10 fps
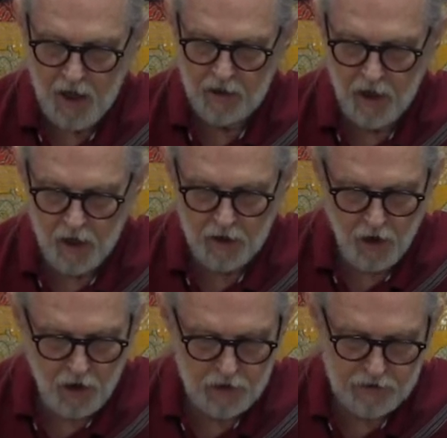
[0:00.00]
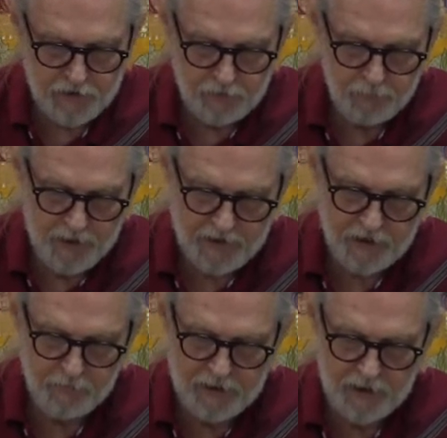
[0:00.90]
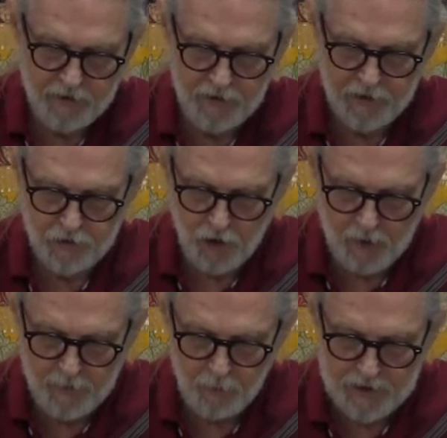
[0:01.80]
are all suppressed beneath the Dharma